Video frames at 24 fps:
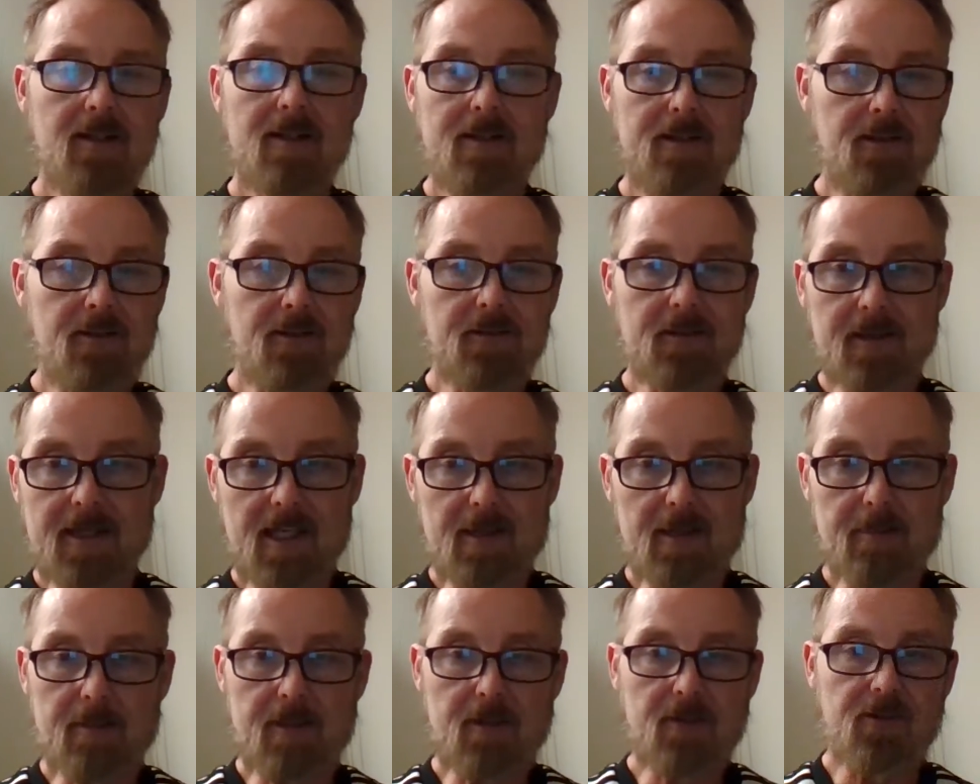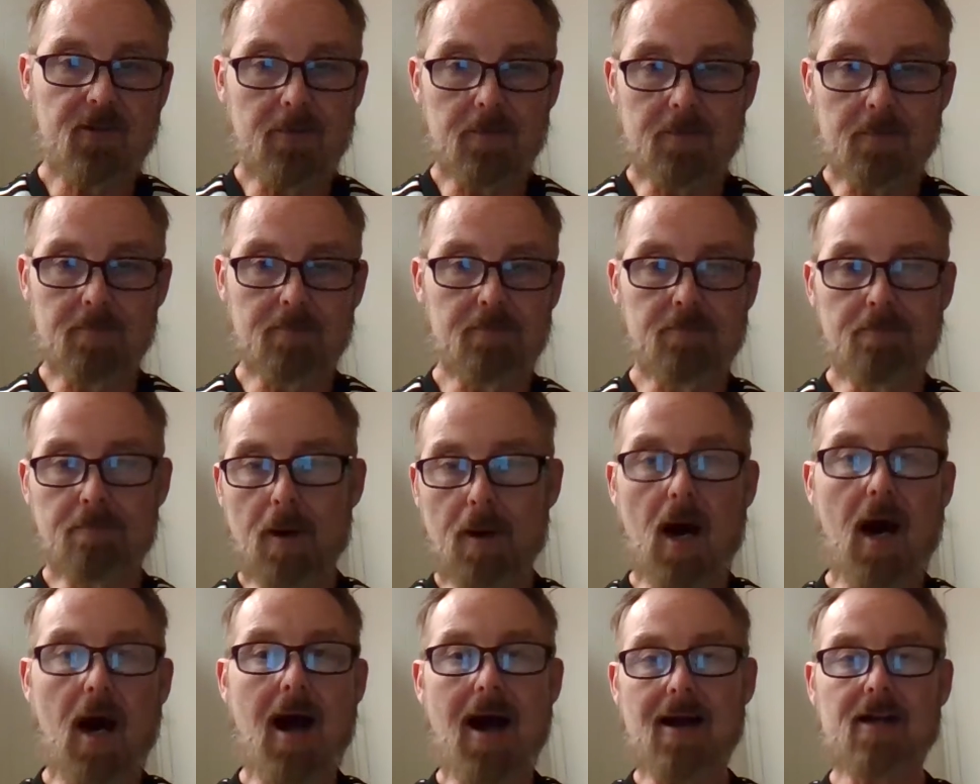you know, get them into some
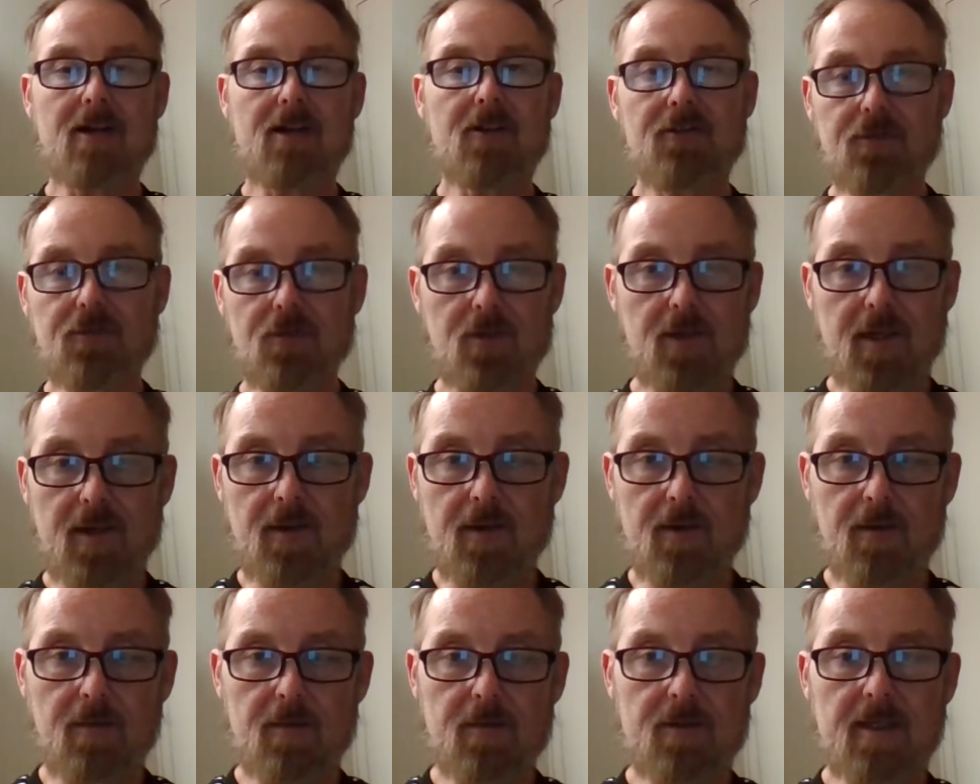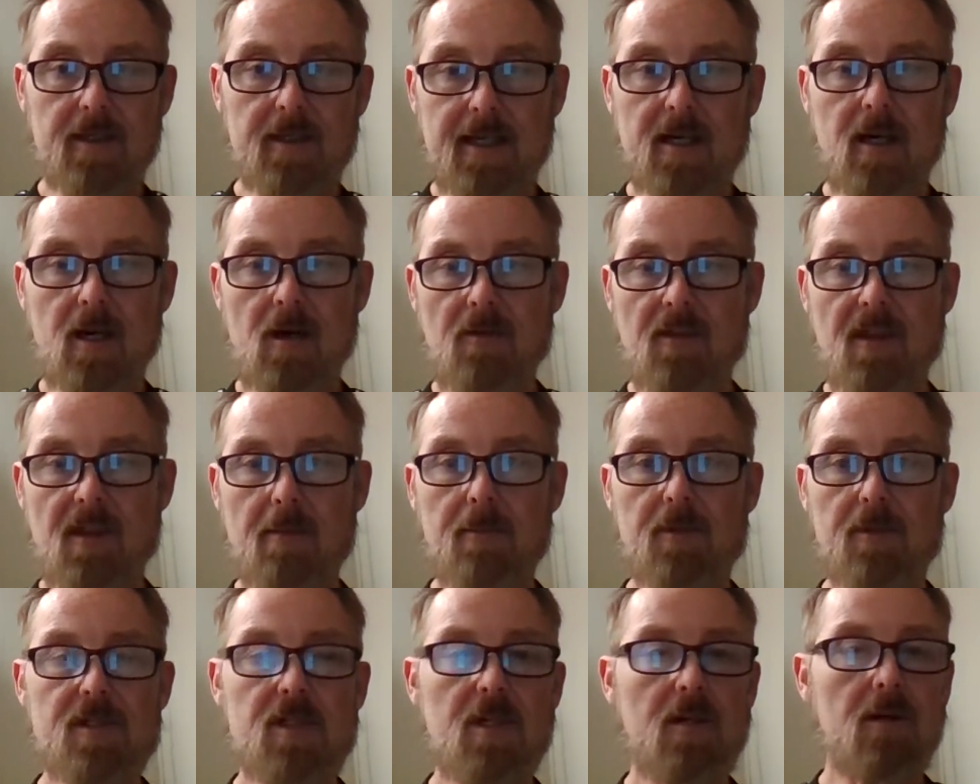box for you to get all
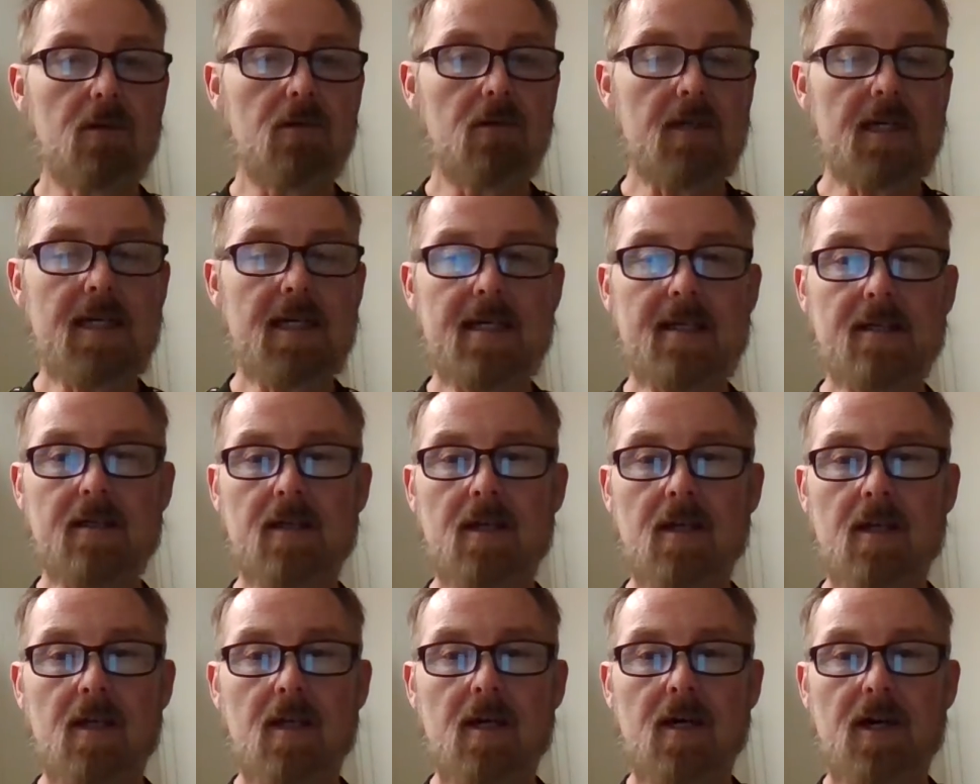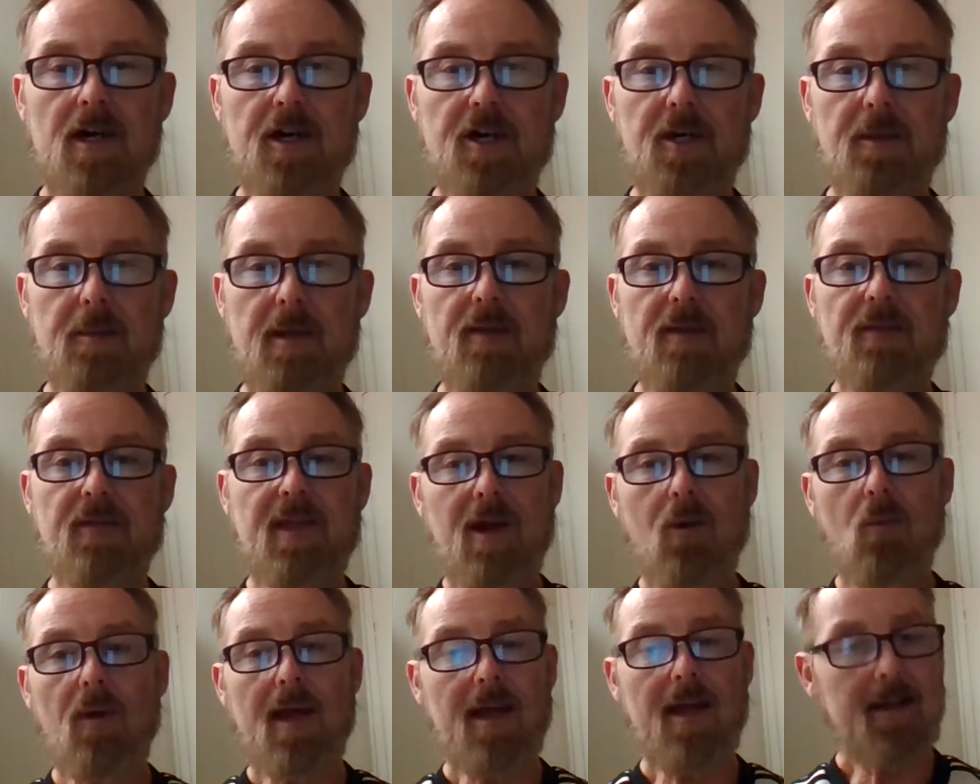that material in. Um, and
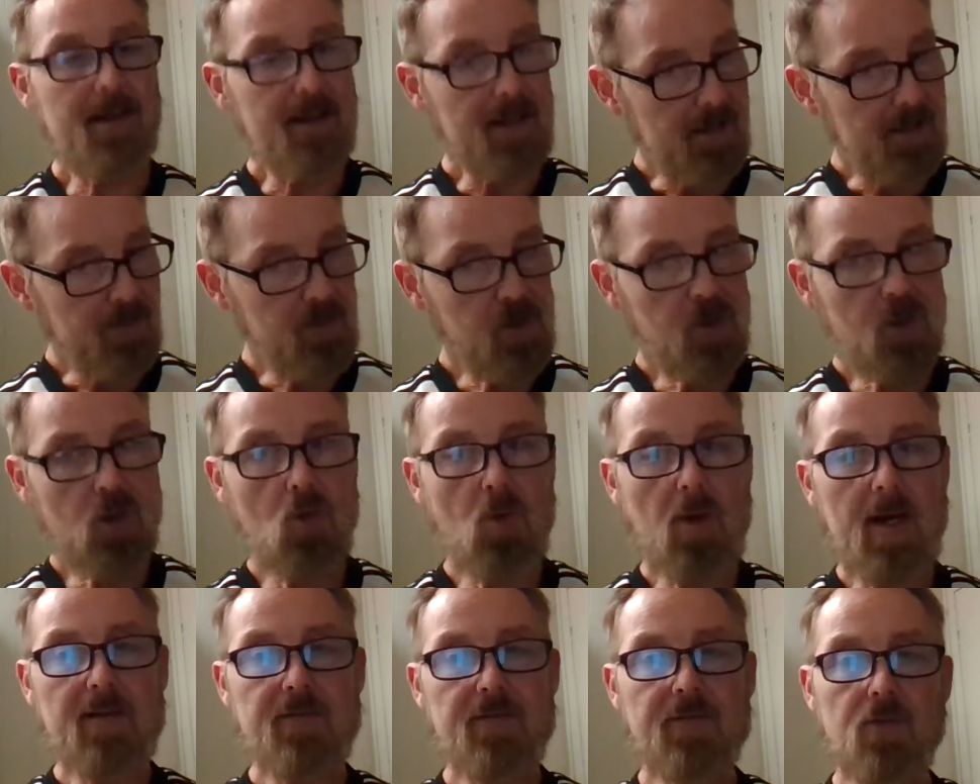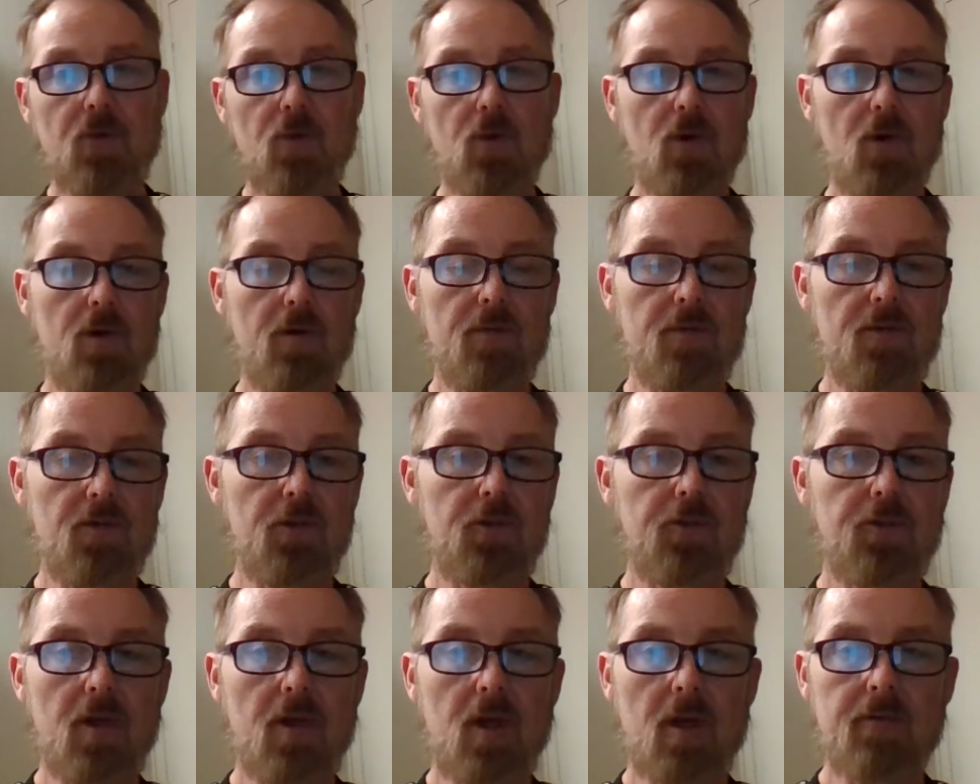that way I can give you a grade for all this
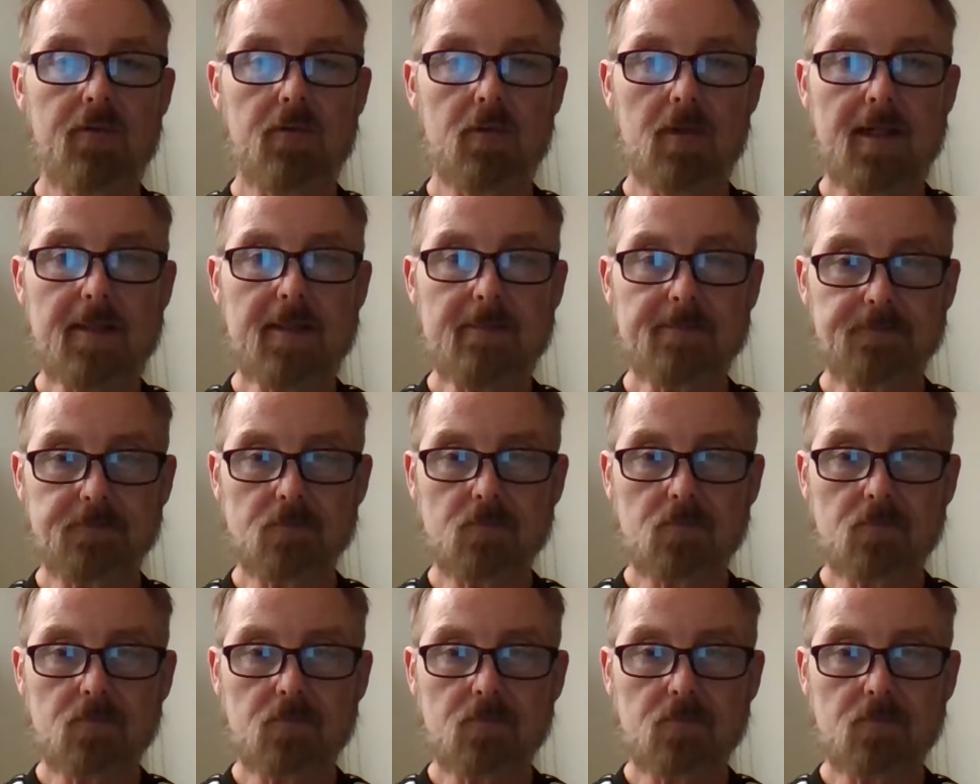stuff, right?